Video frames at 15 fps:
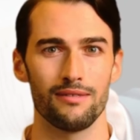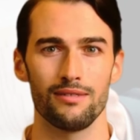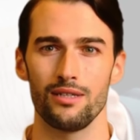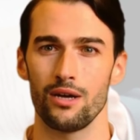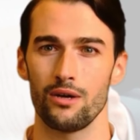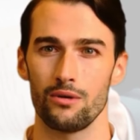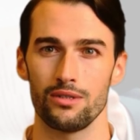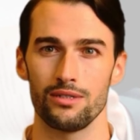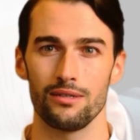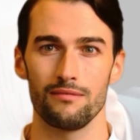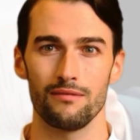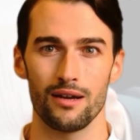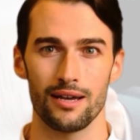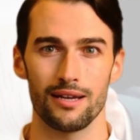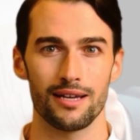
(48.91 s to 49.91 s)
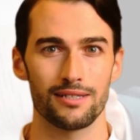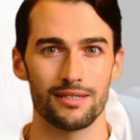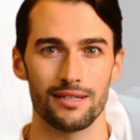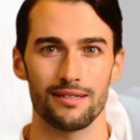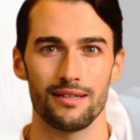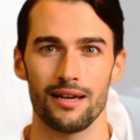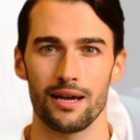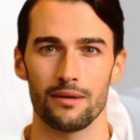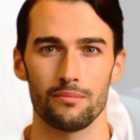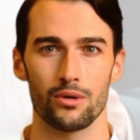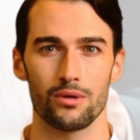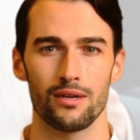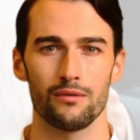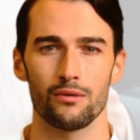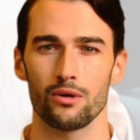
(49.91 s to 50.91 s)
terrorism financing, and
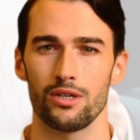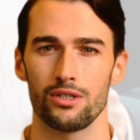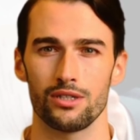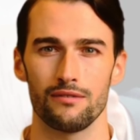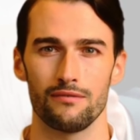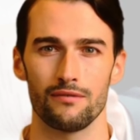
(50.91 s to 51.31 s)
proliferation